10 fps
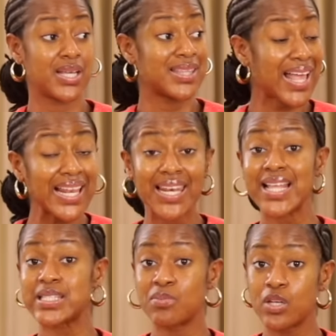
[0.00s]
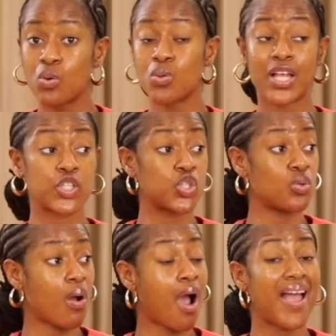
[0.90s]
That lets me know that you are